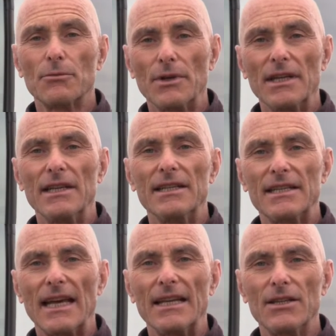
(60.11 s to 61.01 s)
we
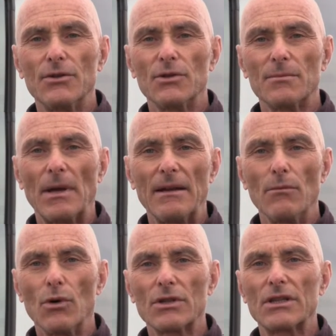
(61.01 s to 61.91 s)
intend to spend
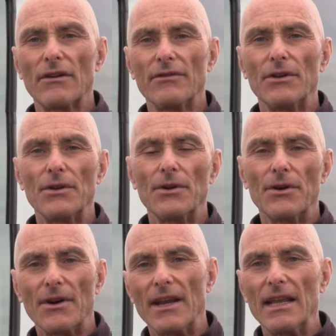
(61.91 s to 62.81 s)
most of the
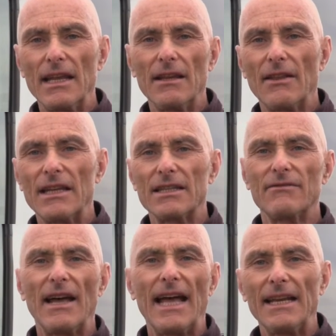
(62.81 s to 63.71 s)
year in this
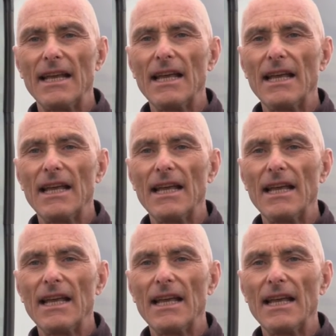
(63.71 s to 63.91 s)
van.